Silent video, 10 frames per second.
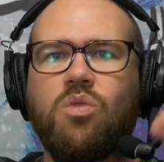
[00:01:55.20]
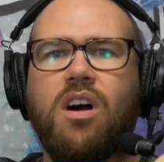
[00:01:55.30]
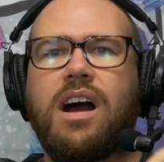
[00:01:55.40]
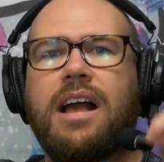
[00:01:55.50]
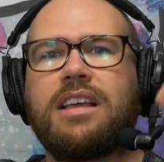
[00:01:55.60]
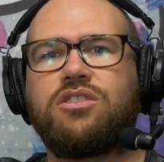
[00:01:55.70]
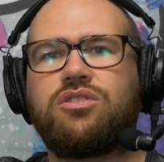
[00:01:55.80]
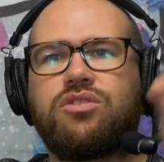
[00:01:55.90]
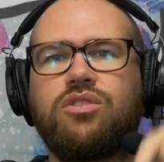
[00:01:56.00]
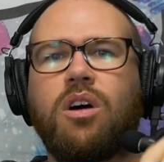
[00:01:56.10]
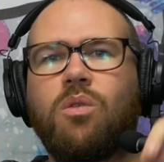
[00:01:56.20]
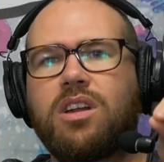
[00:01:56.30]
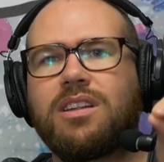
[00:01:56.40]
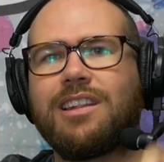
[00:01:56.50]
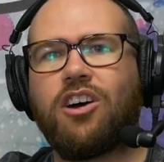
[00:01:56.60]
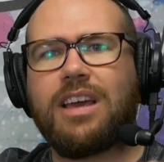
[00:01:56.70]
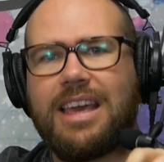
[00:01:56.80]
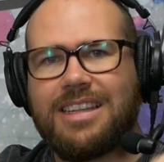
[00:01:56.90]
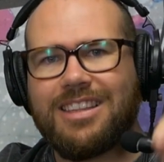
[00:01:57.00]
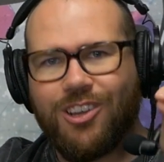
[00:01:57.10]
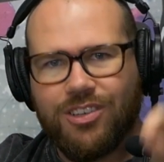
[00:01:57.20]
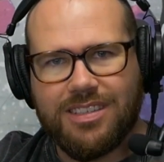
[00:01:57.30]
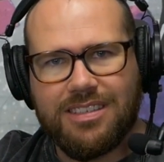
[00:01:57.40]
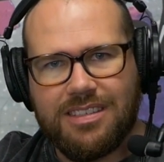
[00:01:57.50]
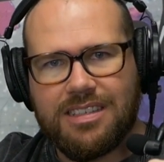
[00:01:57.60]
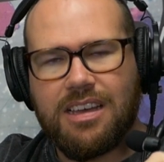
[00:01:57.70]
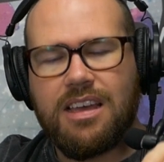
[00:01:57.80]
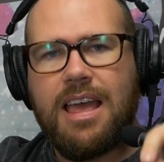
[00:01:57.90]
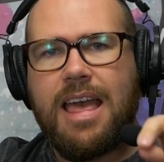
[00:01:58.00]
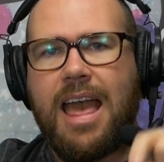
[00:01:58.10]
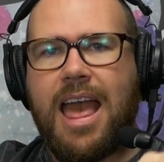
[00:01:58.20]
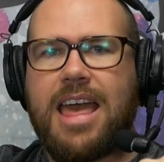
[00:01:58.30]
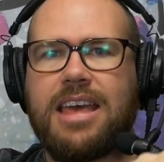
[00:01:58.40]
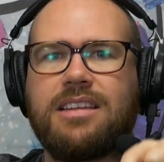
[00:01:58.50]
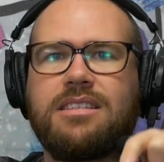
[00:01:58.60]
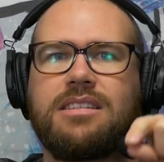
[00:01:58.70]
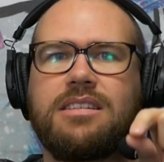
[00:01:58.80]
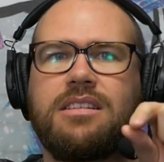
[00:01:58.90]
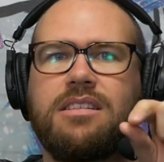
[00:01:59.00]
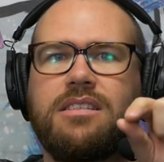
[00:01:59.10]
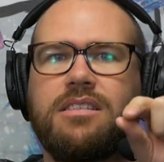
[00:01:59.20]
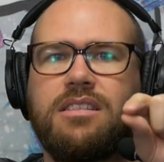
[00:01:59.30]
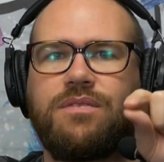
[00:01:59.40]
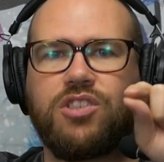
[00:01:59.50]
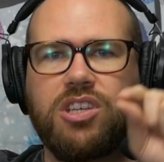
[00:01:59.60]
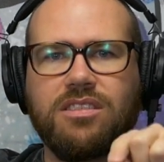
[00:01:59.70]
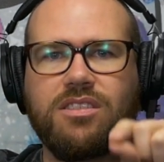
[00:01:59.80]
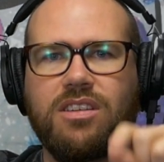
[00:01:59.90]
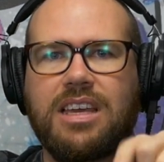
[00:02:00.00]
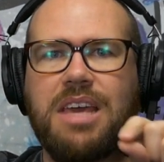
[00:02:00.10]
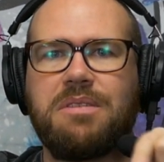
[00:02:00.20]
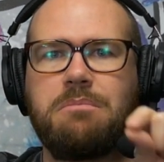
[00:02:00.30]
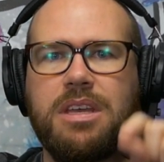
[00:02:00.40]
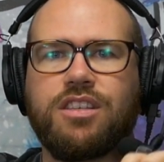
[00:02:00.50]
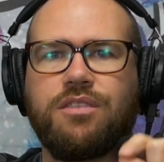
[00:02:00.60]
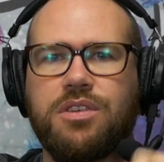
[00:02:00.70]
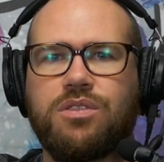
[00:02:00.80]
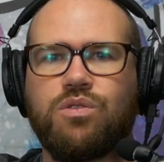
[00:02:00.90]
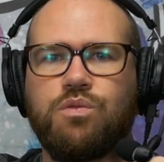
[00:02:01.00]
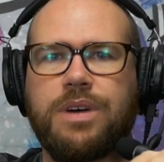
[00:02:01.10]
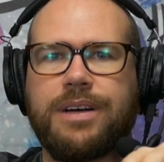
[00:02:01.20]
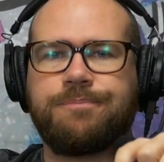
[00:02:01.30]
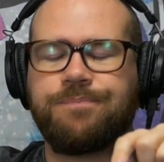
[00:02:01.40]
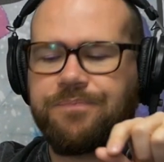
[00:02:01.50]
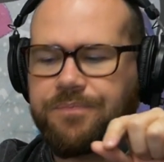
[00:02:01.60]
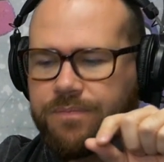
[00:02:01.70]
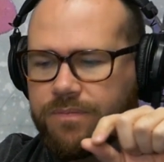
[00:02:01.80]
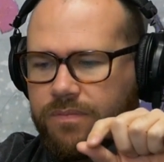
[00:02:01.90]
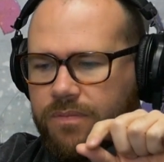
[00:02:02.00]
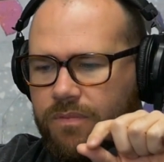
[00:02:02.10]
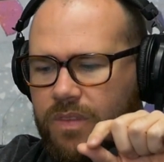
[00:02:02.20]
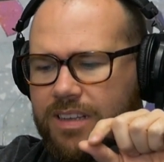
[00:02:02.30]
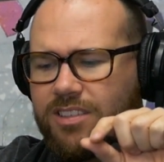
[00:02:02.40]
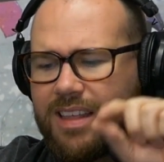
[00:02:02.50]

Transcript: why you do not want to lock in losses, and you've just got to keep your mitts off your super. So